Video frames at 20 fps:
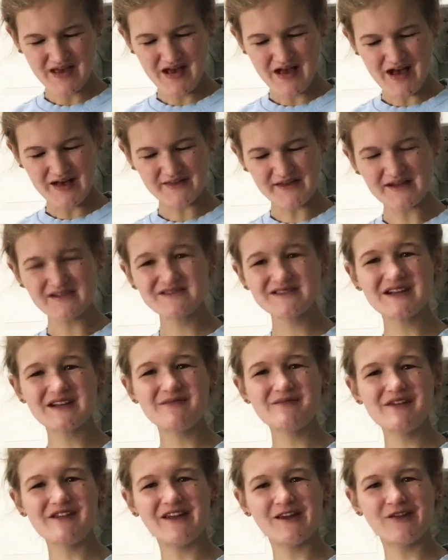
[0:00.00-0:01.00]
I thought it was going to
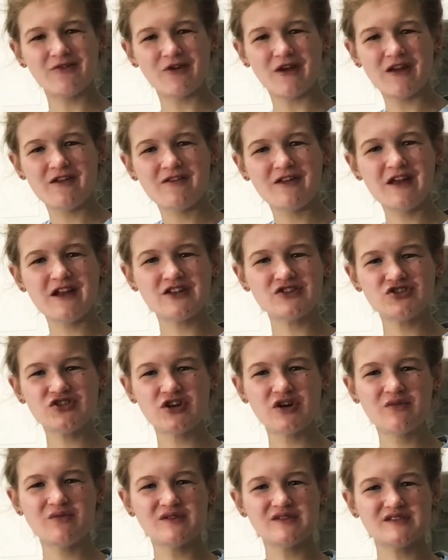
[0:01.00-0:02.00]
be like granulated
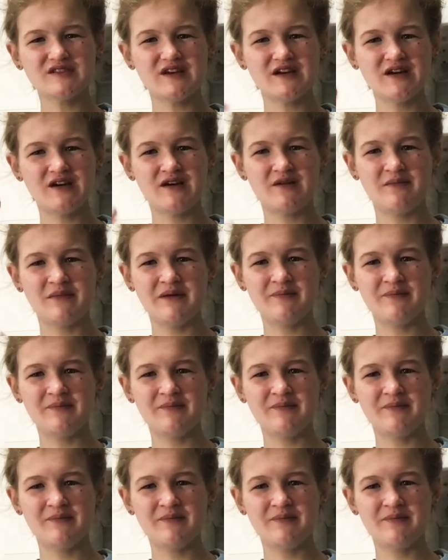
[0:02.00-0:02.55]
sugar with some